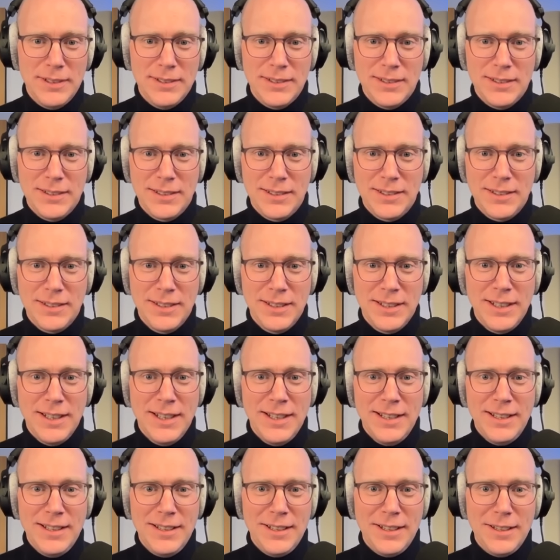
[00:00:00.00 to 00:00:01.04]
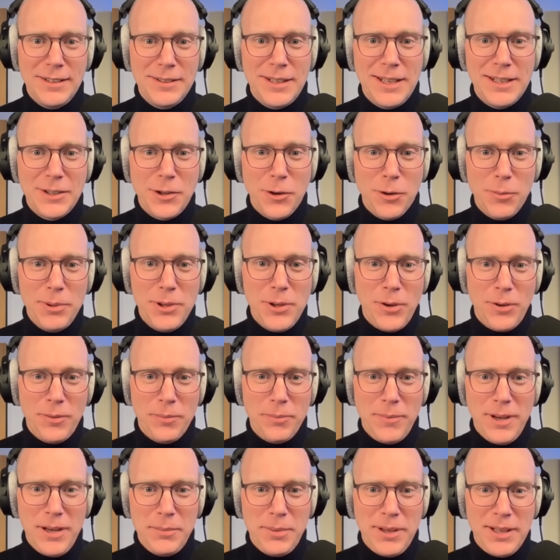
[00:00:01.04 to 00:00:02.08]
Is it that go
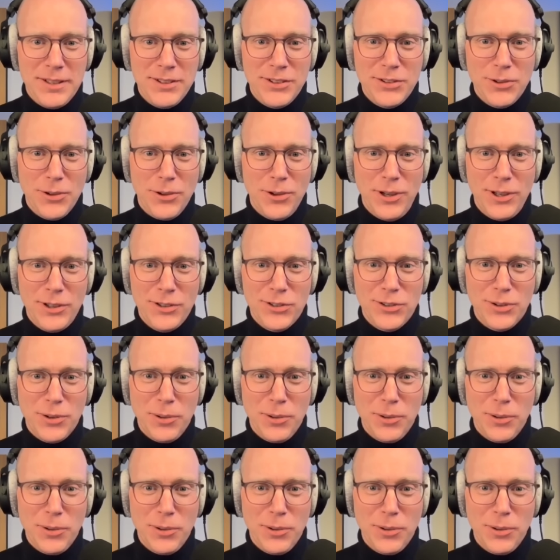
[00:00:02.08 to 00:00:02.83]
beyond maybe installing